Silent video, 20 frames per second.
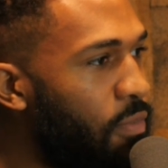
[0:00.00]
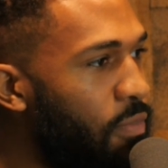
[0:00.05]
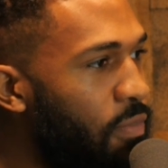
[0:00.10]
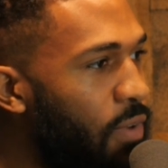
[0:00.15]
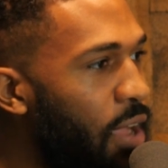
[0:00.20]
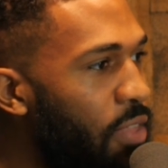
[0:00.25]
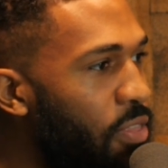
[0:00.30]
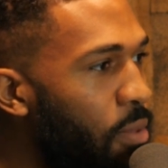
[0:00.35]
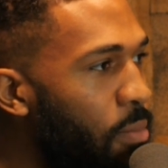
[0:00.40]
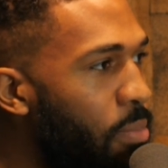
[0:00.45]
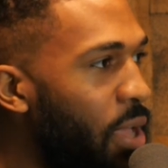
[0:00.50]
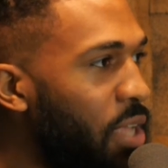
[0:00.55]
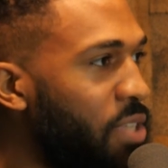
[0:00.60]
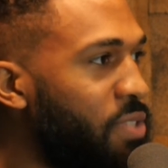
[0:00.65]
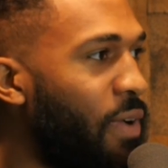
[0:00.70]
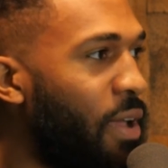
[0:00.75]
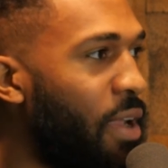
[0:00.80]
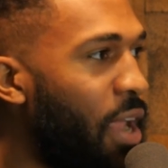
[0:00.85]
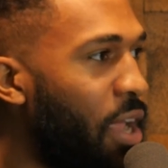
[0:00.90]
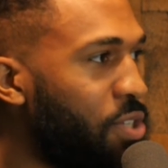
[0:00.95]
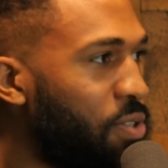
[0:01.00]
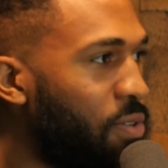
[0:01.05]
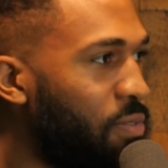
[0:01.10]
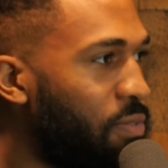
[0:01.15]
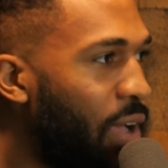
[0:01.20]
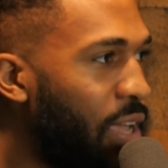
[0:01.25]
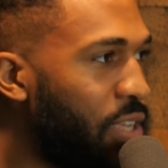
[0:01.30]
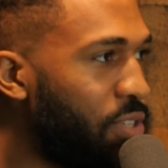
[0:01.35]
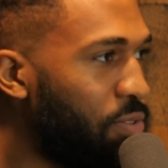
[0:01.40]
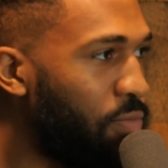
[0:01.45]
find the best
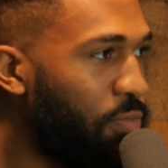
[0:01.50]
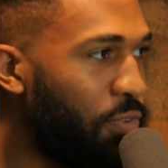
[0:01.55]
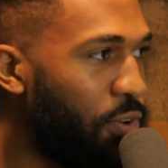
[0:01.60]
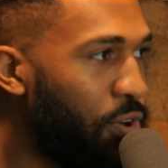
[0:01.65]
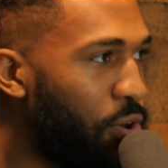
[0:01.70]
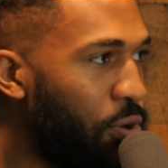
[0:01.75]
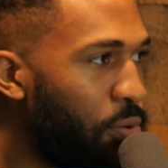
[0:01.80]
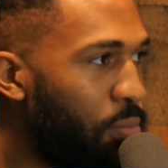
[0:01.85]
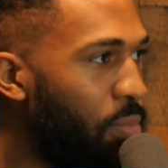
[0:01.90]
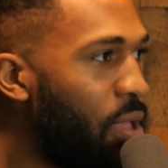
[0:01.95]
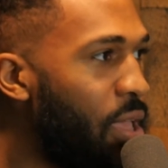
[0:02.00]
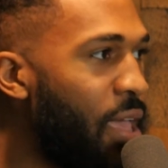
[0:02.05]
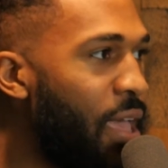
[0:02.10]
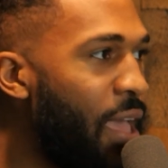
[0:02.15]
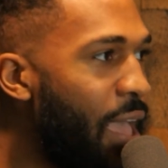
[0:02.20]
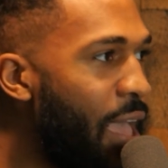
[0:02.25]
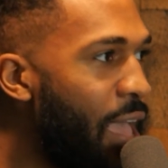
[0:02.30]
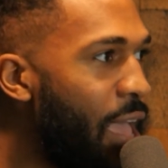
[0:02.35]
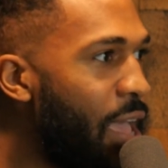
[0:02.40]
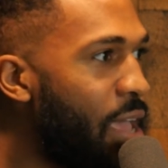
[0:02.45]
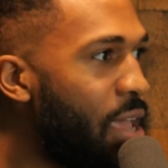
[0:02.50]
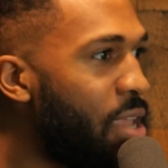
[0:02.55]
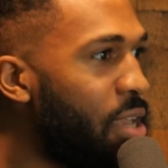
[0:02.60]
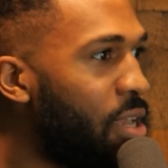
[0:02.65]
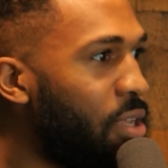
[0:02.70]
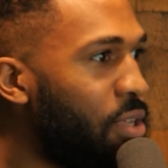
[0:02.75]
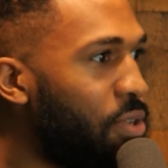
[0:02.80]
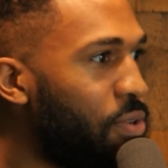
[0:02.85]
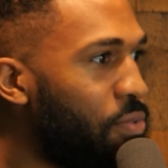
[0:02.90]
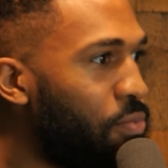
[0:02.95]
financial advising firm
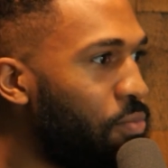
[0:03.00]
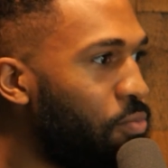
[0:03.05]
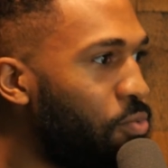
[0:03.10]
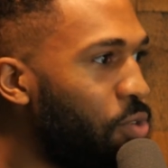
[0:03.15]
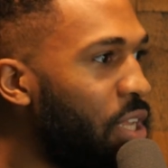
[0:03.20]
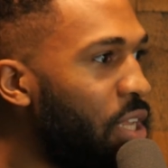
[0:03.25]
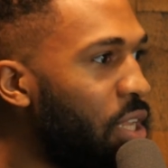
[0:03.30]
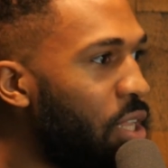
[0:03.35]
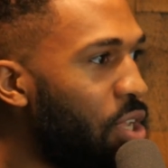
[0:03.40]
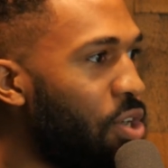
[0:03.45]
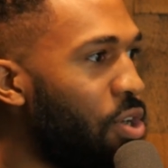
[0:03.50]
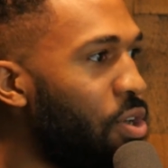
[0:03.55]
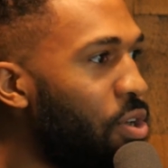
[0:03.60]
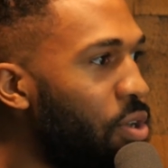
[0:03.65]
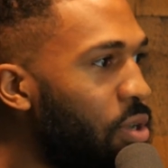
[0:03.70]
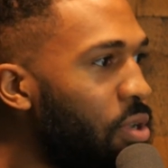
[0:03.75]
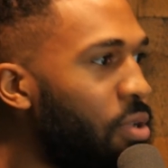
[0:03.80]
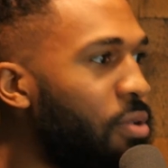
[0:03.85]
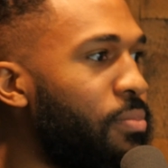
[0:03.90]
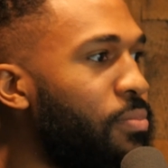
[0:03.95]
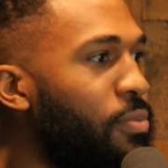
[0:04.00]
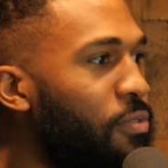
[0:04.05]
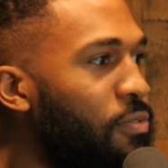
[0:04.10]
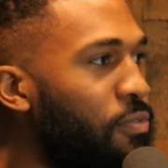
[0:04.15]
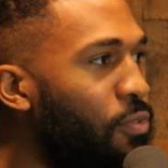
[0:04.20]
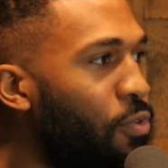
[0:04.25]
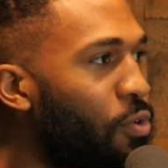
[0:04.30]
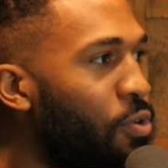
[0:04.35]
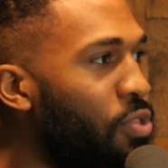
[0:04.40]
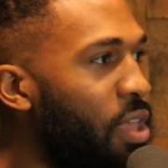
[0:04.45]
and really learn
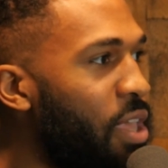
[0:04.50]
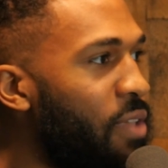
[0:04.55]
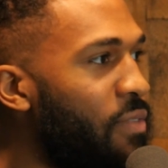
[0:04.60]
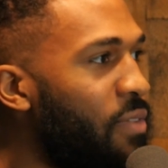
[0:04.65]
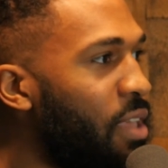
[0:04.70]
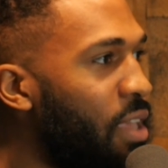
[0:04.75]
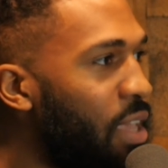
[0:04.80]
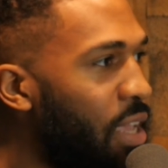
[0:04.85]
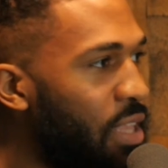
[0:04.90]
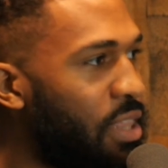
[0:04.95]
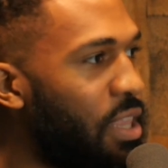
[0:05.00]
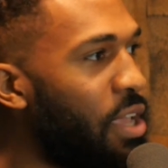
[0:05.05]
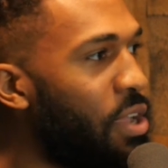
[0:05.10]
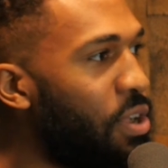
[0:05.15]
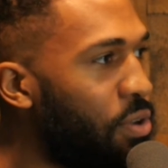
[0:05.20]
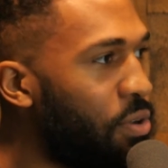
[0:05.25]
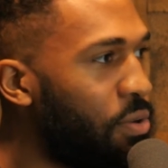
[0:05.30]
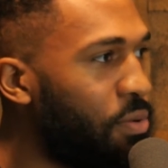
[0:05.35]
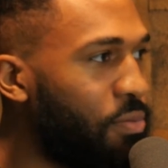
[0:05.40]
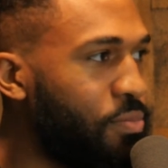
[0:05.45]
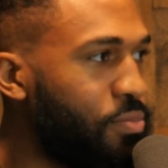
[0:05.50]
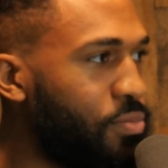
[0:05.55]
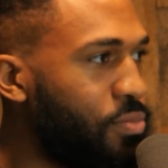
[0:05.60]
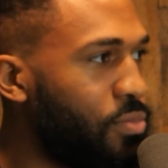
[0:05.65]
before they even get there?